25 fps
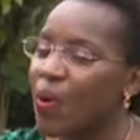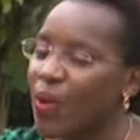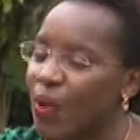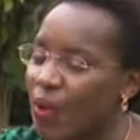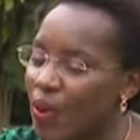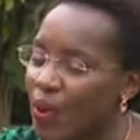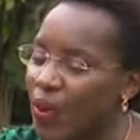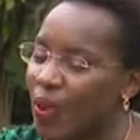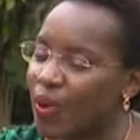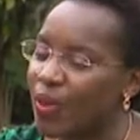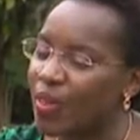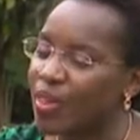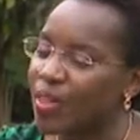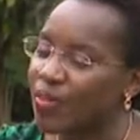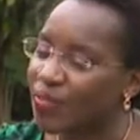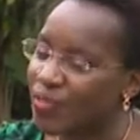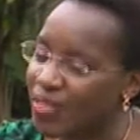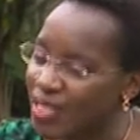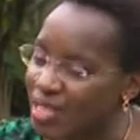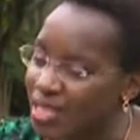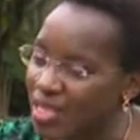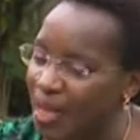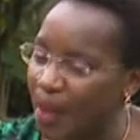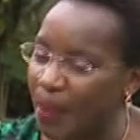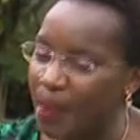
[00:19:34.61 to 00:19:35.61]
all the
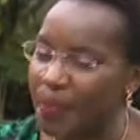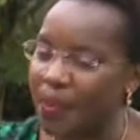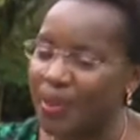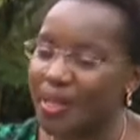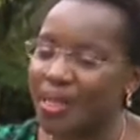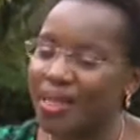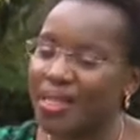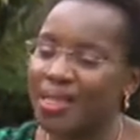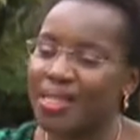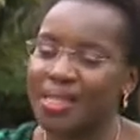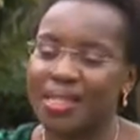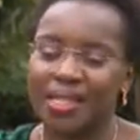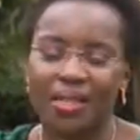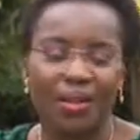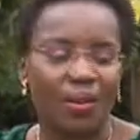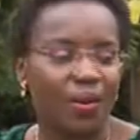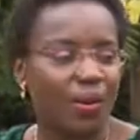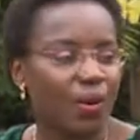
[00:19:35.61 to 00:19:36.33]
vitamins,